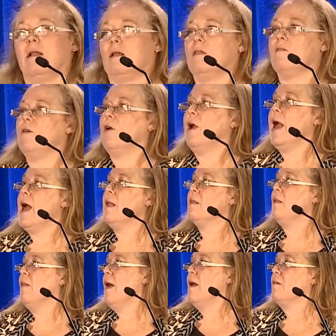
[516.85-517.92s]
At the very end,
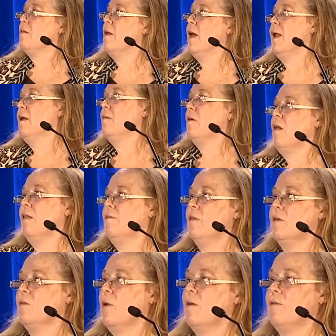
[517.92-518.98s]
the last slide has all of
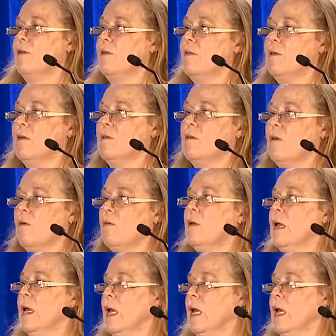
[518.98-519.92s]
these references. So